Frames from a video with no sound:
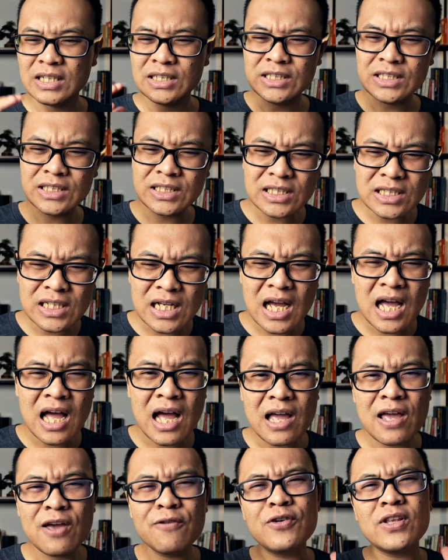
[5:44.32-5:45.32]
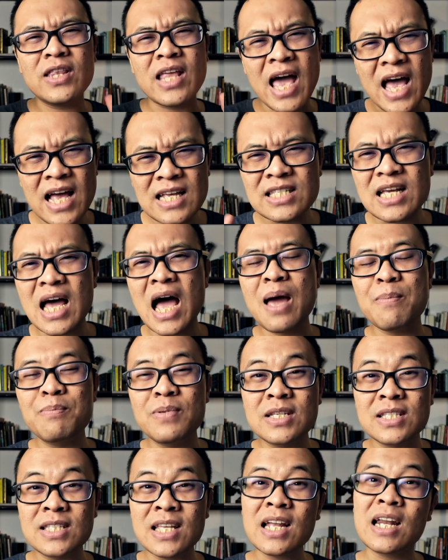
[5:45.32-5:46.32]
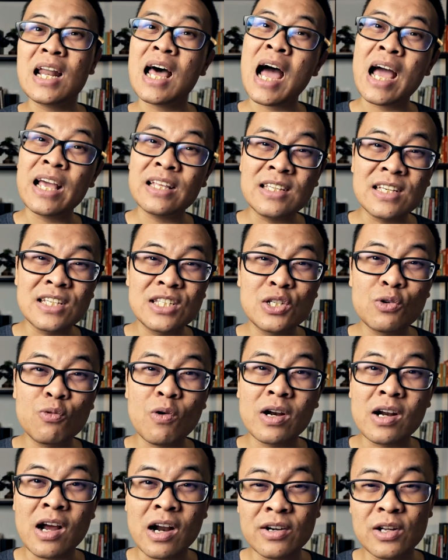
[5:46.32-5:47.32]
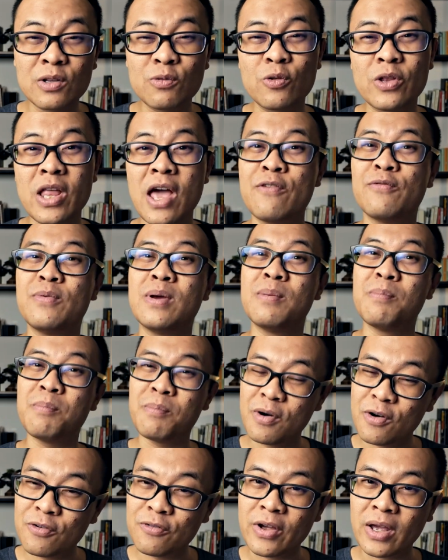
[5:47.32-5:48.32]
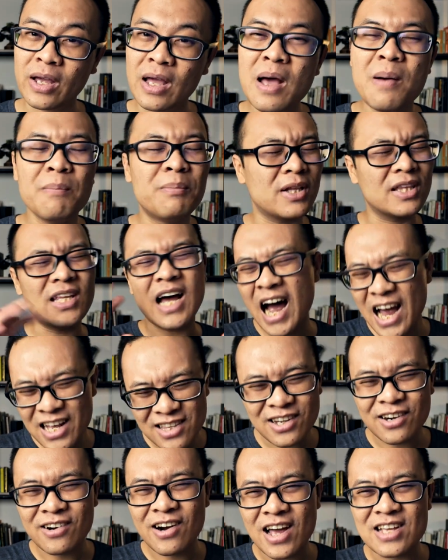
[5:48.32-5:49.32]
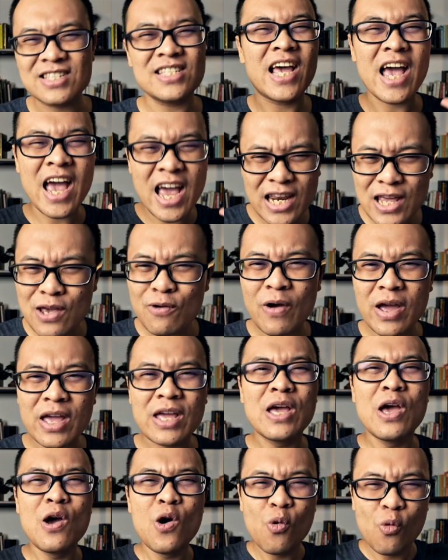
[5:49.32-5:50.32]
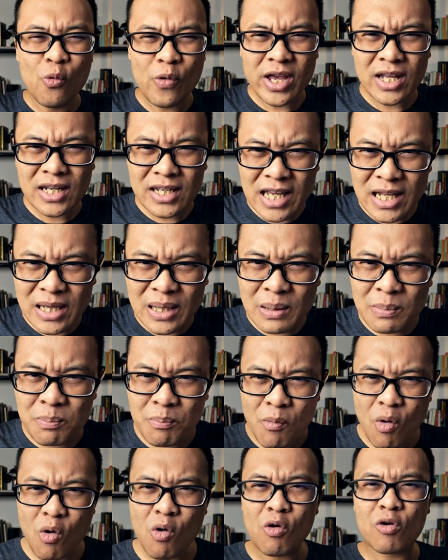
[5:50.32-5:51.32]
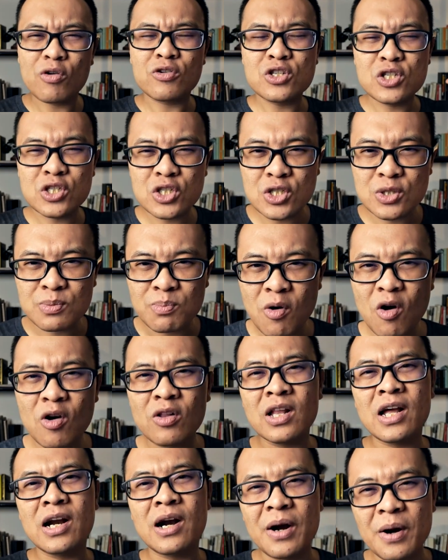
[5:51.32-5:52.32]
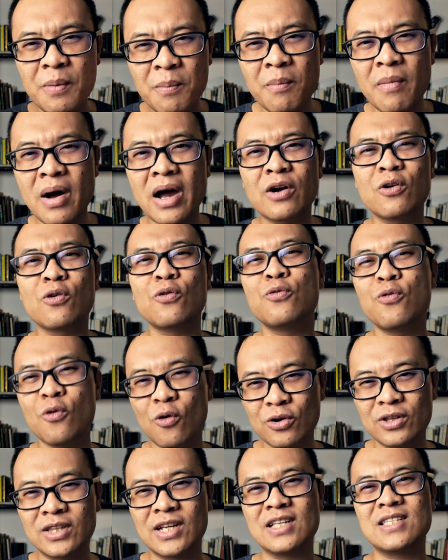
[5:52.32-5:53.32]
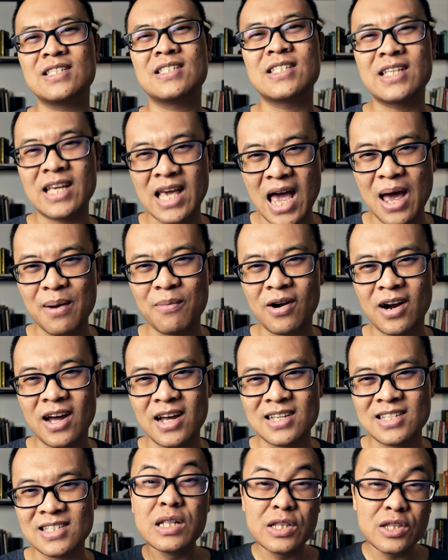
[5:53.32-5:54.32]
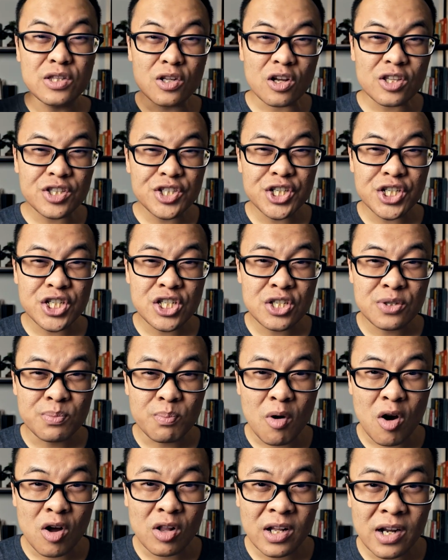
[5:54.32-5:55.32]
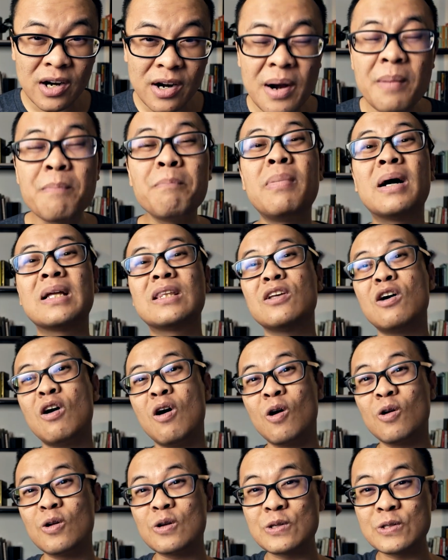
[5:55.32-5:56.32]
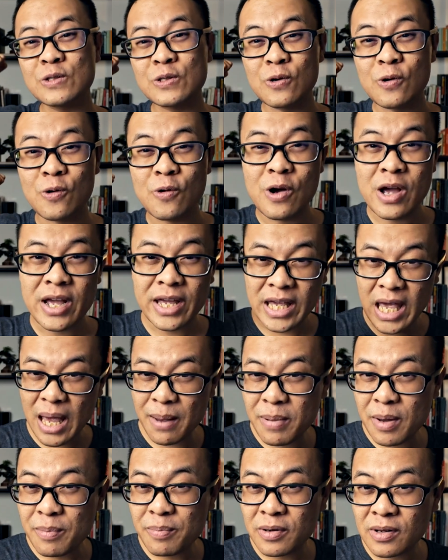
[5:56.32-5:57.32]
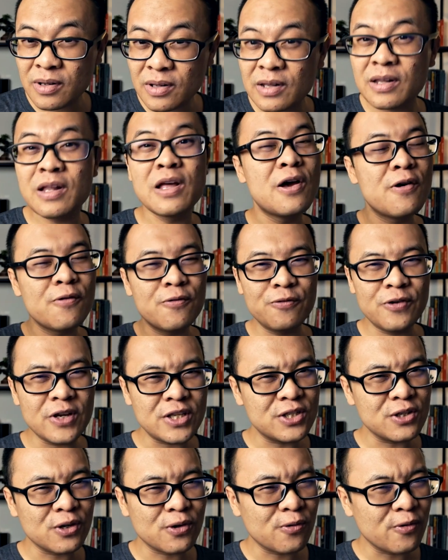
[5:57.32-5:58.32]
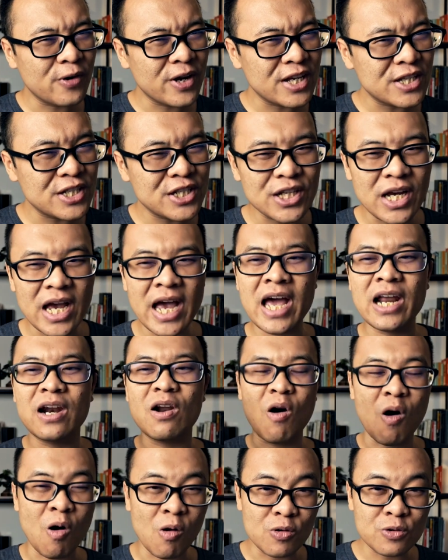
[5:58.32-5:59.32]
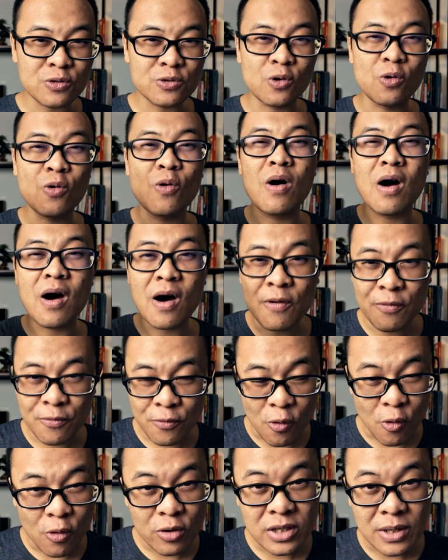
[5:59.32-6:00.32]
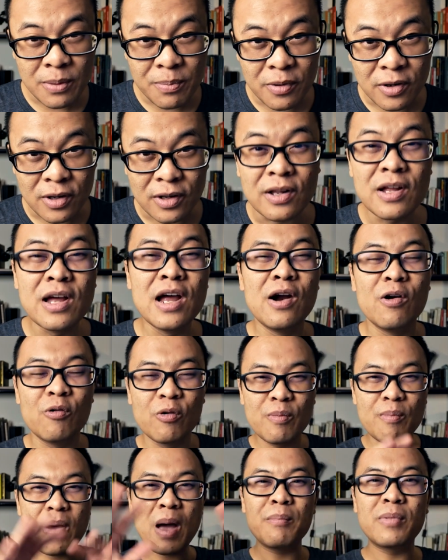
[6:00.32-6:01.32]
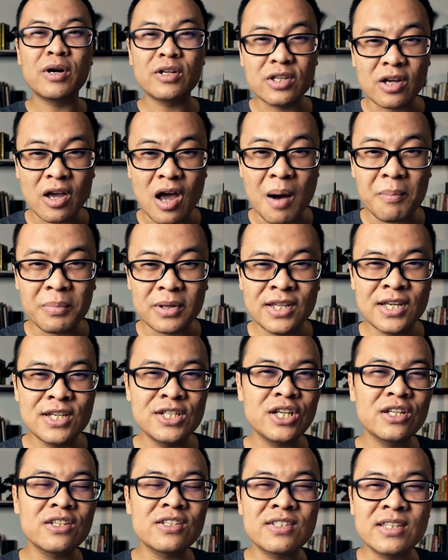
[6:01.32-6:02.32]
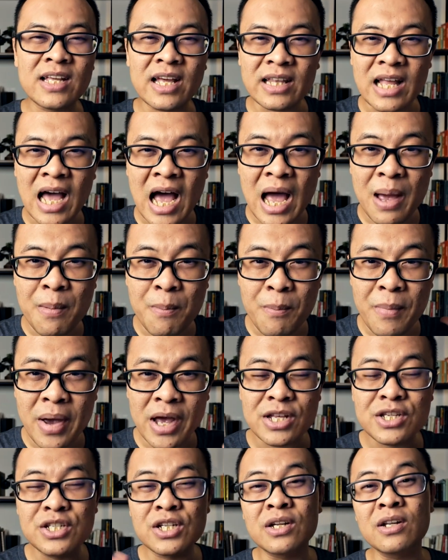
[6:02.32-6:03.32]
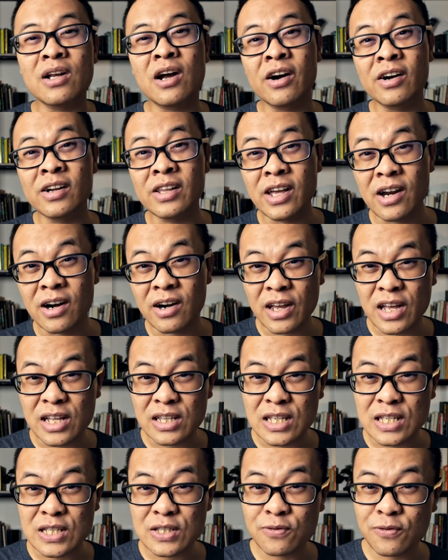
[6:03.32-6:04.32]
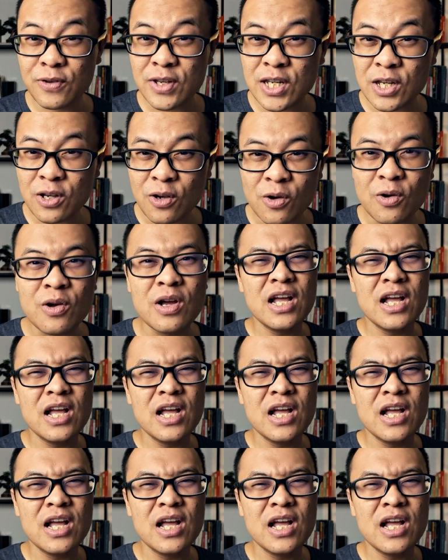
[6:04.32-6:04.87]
yeah, if it has eyepiece, then I think G100 would have been perfect, but I digress. Anyway, we need more smaller micro four thirds cameras. Not just smaller, but also capable, feature-rich, and also affordable. Remember the competitions that I mentioned earlier in this video,